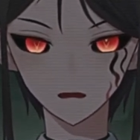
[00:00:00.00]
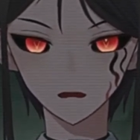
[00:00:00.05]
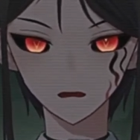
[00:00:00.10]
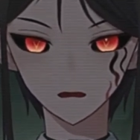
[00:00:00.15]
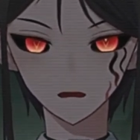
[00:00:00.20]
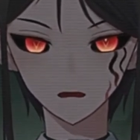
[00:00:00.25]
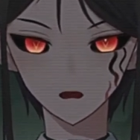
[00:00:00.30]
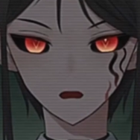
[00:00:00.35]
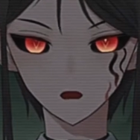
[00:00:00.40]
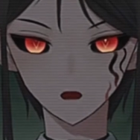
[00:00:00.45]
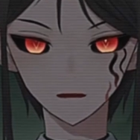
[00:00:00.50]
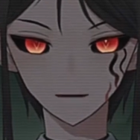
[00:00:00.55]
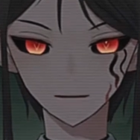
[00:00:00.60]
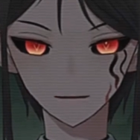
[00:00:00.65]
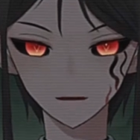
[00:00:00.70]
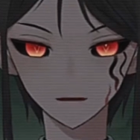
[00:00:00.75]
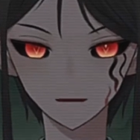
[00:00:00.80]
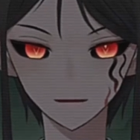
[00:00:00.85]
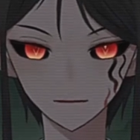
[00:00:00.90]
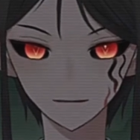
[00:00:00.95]
It
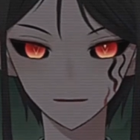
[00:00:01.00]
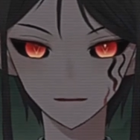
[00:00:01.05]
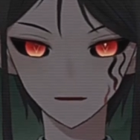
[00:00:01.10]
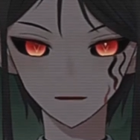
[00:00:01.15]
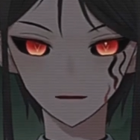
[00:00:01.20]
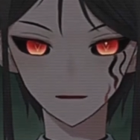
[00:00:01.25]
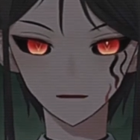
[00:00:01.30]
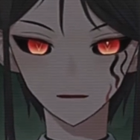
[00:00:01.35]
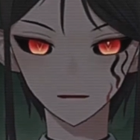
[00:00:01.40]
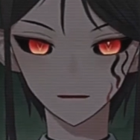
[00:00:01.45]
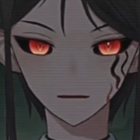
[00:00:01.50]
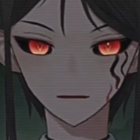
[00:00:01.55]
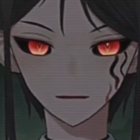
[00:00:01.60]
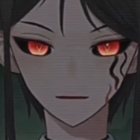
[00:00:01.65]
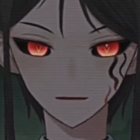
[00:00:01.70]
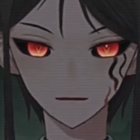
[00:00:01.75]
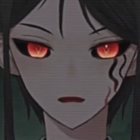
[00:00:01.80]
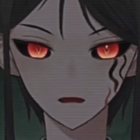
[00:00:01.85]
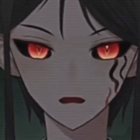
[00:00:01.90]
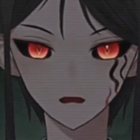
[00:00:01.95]
wasn't
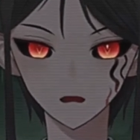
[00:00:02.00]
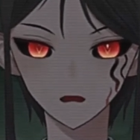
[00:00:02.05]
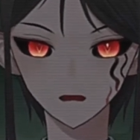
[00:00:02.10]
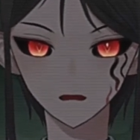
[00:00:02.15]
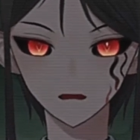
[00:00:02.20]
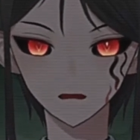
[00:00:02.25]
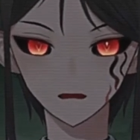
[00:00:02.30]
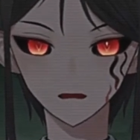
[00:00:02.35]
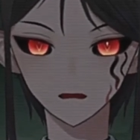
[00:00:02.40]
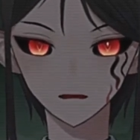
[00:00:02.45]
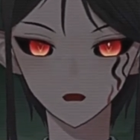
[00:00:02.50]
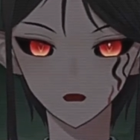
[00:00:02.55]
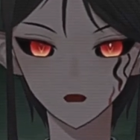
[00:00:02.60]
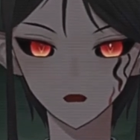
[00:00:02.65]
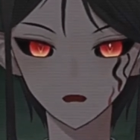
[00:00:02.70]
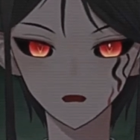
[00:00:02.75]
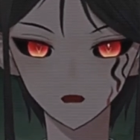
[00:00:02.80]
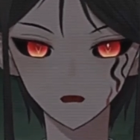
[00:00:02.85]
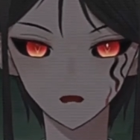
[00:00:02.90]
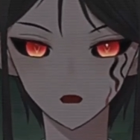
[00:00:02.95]
until late
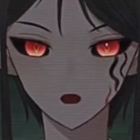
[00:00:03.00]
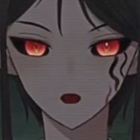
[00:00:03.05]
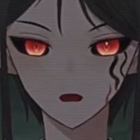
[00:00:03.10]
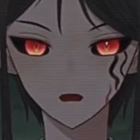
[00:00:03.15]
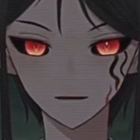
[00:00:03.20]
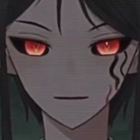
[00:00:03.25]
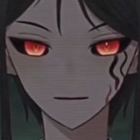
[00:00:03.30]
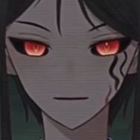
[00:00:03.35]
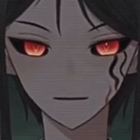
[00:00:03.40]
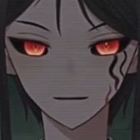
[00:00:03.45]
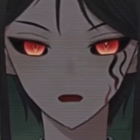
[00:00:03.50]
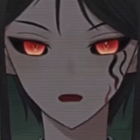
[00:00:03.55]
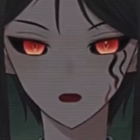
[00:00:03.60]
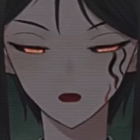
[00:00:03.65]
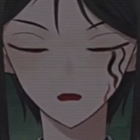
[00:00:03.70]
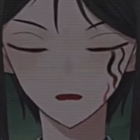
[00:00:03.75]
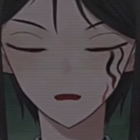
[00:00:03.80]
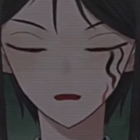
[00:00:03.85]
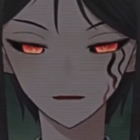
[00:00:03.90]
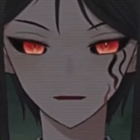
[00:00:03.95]
at night I
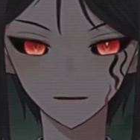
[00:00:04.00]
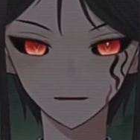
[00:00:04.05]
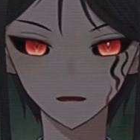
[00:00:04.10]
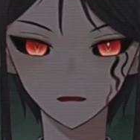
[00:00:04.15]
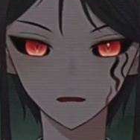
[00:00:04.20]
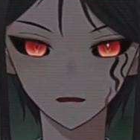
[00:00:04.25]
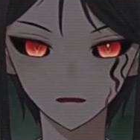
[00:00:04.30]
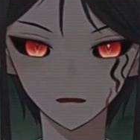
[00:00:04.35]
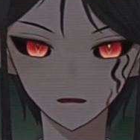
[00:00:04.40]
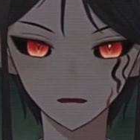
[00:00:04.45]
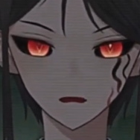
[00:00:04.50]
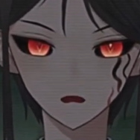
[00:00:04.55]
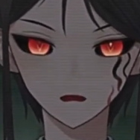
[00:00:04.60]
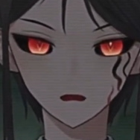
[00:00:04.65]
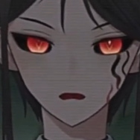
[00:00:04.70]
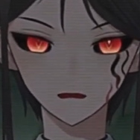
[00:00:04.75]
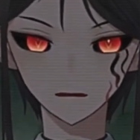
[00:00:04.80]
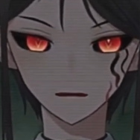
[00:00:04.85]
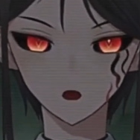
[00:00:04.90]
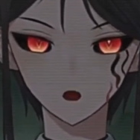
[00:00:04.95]
actually took a look
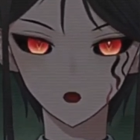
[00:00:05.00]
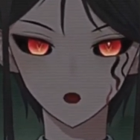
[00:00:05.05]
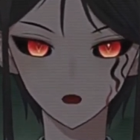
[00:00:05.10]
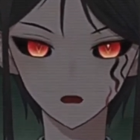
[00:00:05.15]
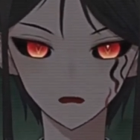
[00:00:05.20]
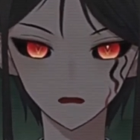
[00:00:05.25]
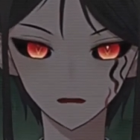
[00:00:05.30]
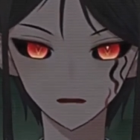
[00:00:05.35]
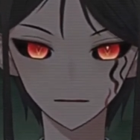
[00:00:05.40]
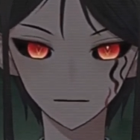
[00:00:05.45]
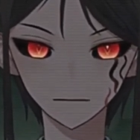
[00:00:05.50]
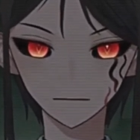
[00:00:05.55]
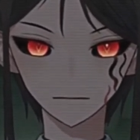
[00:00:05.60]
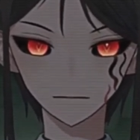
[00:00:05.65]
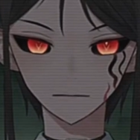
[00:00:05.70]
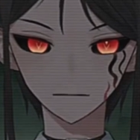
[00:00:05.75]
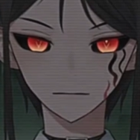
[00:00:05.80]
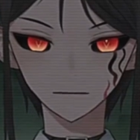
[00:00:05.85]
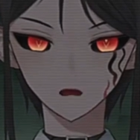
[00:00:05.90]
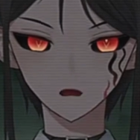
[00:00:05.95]
at the bottle,
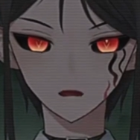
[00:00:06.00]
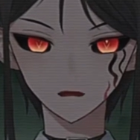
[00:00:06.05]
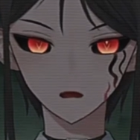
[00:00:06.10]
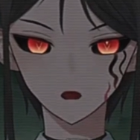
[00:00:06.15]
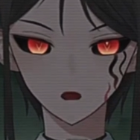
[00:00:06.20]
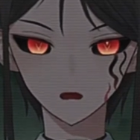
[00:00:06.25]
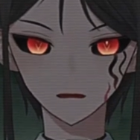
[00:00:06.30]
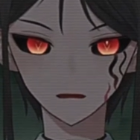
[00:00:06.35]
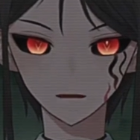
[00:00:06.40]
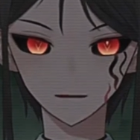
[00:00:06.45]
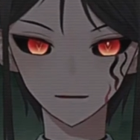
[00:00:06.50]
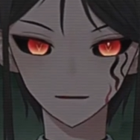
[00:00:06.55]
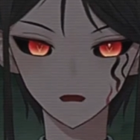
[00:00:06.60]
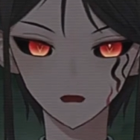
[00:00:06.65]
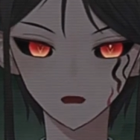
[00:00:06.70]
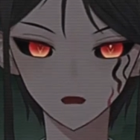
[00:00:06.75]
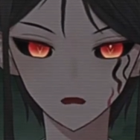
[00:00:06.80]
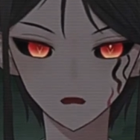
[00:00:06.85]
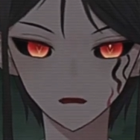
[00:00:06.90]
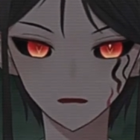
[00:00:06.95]
and I was
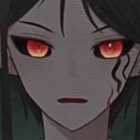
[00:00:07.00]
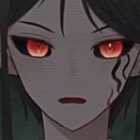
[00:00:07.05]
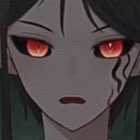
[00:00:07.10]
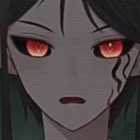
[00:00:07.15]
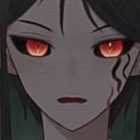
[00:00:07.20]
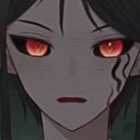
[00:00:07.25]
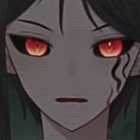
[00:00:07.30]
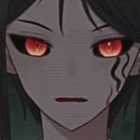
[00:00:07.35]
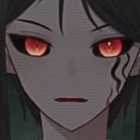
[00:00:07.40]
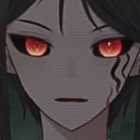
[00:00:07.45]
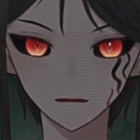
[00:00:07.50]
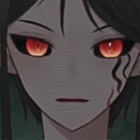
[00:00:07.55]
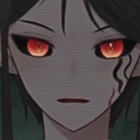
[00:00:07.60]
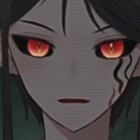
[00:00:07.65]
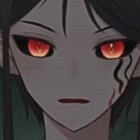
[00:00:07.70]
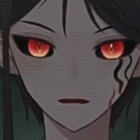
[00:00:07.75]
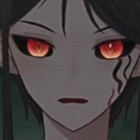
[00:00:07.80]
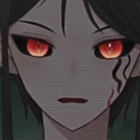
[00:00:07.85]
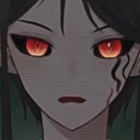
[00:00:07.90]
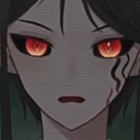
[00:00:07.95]
angry.
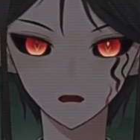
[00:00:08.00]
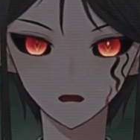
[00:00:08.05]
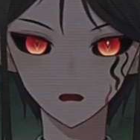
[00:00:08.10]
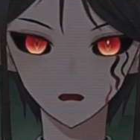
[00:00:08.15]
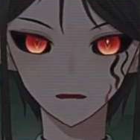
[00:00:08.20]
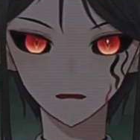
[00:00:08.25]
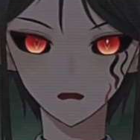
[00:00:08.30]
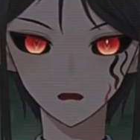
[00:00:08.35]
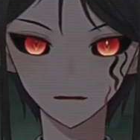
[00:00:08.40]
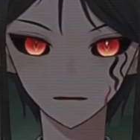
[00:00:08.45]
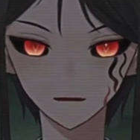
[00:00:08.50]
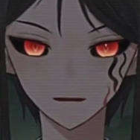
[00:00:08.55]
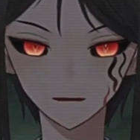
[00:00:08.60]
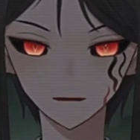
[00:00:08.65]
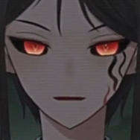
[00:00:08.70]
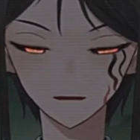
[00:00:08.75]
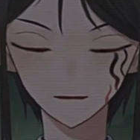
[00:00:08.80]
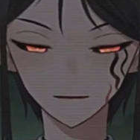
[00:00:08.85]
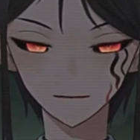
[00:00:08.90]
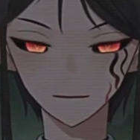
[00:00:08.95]
Sure, from a
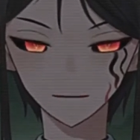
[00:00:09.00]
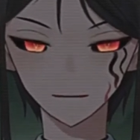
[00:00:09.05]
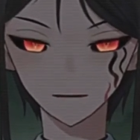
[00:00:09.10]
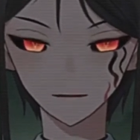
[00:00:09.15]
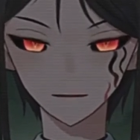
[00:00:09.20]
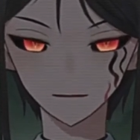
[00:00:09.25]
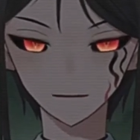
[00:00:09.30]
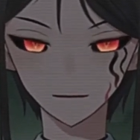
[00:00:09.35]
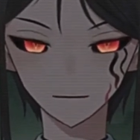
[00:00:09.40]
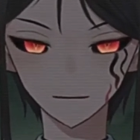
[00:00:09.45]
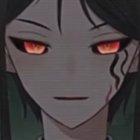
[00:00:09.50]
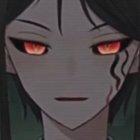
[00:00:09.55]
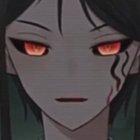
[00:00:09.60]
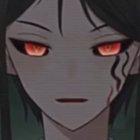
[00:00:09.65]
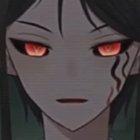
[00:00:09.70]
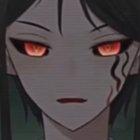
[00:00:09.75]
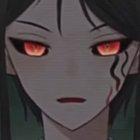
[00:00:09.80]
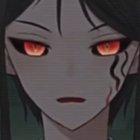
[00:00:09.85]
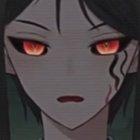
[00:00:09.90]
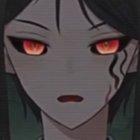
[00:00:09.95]
distance,
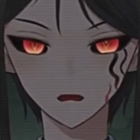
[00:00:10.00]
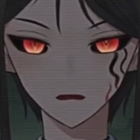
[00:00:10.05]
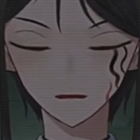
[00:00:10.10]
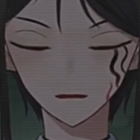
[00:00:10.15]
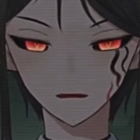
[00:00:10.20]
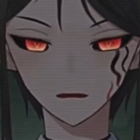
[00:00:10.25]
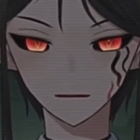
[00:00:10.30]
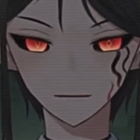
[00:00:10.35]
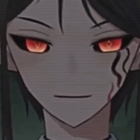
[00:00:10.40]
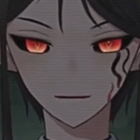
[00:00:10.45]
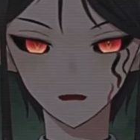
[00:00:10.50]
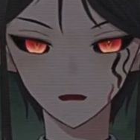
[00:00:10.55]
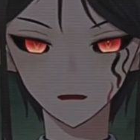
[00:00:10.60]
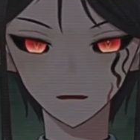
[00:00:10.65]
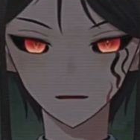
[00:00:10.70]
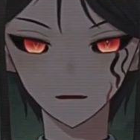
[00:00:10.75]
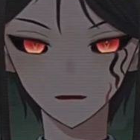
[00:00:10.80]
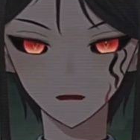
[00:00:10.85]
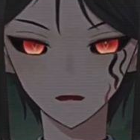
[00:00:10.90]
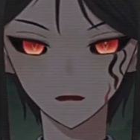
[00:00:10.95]
it looked
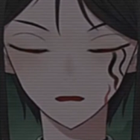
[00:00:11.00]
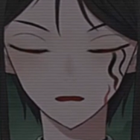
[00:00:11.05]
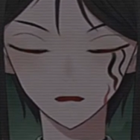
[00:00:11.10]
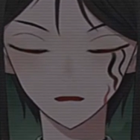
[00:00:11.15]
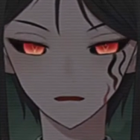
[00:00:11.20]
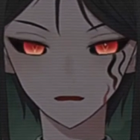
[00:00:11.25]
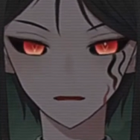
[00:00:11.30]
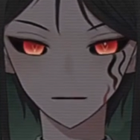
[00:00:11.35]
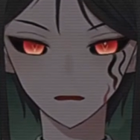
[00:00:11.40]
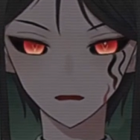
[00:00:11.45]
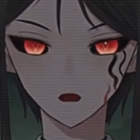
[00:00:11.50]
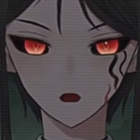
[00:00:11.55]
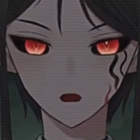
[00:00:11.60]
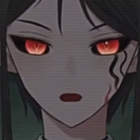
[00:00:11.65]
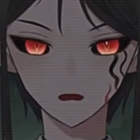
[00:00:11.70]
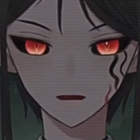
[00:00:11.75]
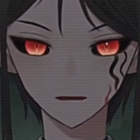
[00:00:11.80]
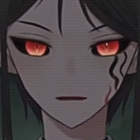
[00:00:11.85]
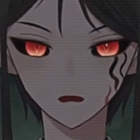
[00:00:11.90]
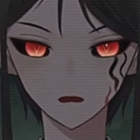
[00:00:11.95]
like the usual
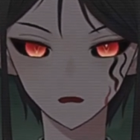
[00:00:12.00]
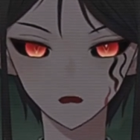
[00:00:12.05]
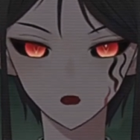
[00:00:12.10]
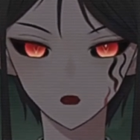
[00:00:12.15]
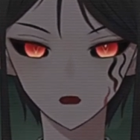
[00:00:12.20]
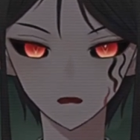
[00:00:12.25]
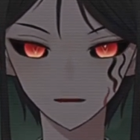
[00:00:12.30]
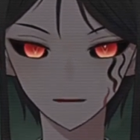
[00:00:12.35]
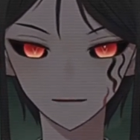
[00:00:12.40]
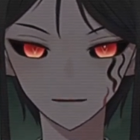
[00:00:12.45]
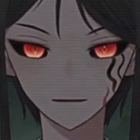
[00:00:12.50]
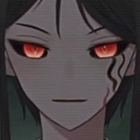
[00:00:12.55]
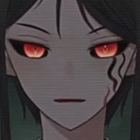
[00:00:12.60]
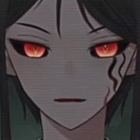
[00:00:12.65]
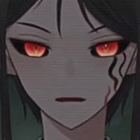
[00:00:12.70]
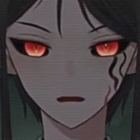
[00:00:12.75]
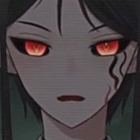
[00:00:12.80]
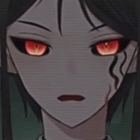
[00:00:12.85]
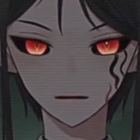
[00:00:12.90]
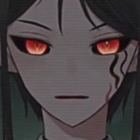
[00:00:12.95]
brand I got
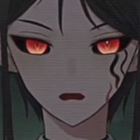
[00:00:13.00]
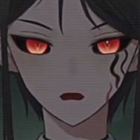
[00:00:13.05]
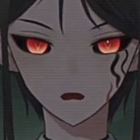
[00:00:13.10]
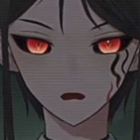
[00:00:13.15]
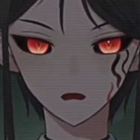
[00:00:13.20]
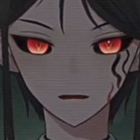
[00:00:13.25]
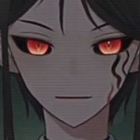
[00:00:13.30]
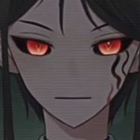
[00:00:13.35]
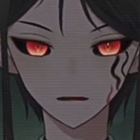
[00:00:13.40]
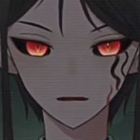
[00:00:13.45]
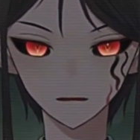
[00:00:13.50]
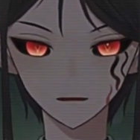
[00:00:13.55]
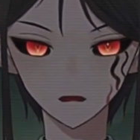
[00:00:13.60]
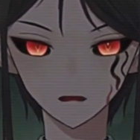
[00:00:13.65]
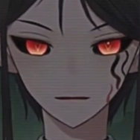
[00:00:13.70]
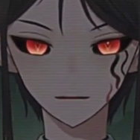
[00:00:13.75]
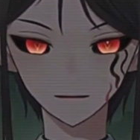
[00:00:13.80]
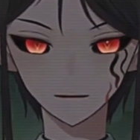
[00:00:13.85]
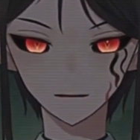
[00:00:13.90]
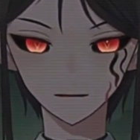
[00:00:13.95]
but up
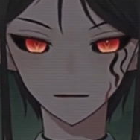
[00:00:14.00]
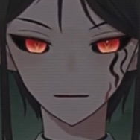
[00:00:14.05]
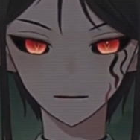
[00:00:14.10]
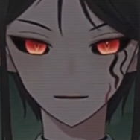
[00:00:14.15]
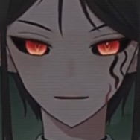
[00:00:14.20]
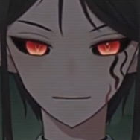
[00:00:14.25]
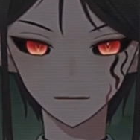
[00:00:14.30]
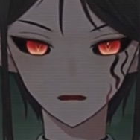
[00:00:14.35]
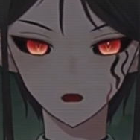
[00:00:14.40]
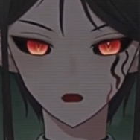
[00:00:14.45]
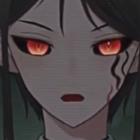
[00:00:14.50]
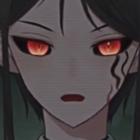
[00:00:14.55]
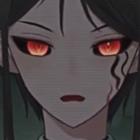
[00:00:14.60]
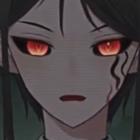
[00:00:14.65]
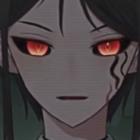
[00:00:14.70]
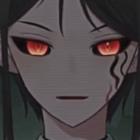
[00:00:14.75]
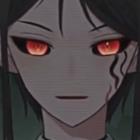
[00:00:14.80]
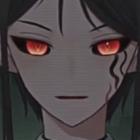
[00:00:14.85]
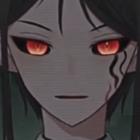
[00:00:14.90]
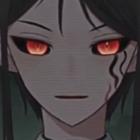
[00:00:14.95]
close it was
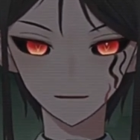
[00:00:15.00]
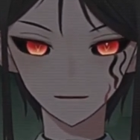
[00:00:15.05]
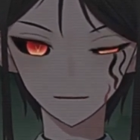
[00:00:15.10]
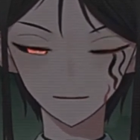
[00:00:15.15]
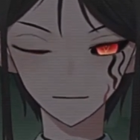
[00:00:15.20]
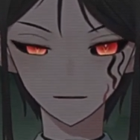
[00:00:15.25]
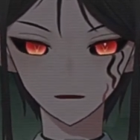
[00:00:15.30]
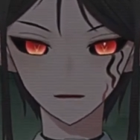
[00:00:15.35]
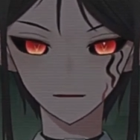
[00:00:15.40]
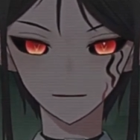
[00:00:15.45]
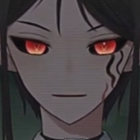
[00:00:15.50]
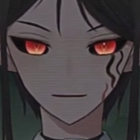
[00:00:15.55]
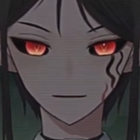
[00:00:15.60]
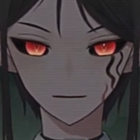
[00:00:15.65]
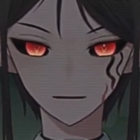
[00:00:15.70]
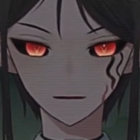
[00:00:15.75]
markedly different.